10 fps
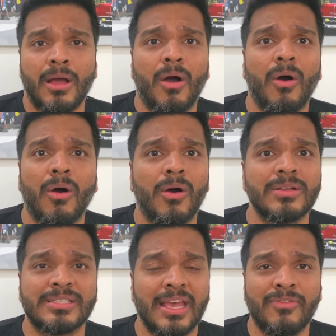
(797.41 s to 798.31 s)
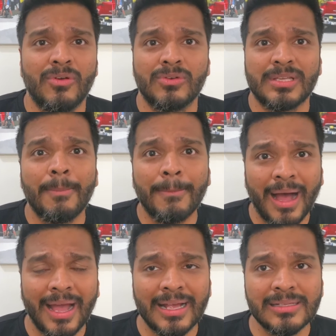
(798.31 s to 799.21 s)
or save you some
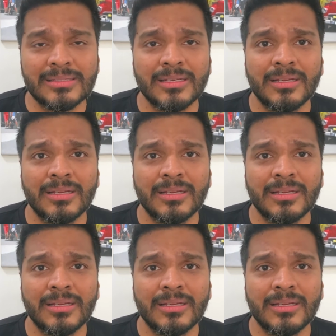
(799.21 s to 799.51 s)
miles,